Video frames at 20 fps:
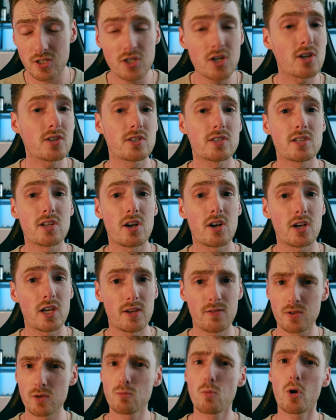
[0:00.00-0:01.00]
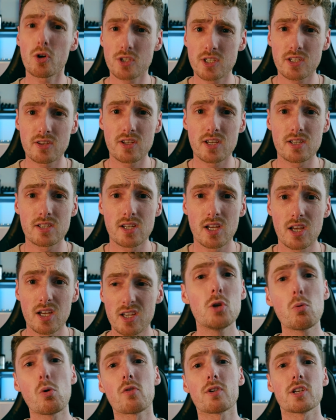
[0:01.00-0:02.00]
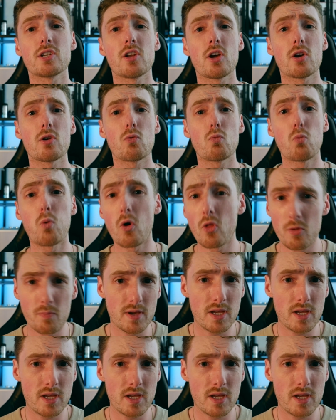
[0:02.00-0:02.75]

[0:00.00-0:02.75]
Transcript: the chances are, if you're watching this, you already know what the